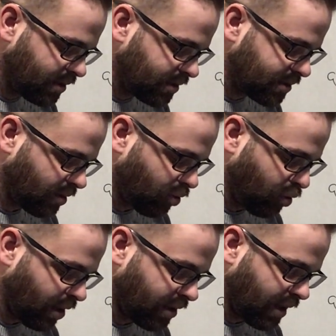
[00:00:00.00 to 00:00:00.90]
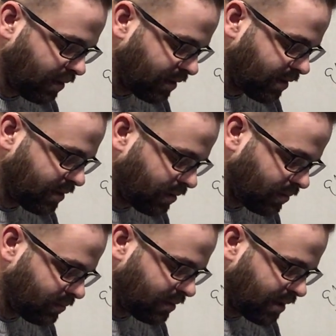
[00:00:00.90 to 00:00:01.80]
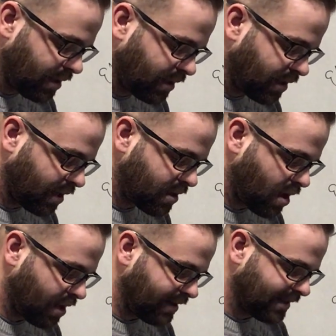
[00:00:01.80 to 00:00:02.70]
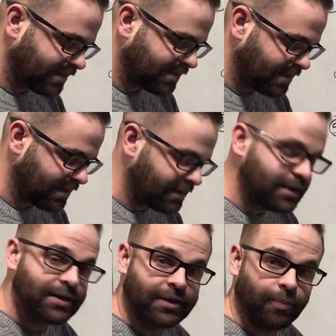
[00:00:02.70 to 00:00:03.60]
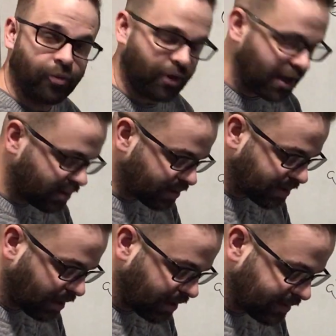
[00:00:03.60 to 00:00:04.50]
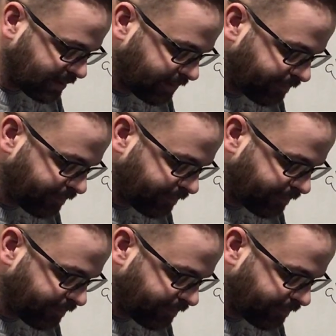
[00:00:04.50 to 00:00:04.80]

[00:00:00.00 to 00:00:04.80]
So our calculated load cannot exceed the breaker size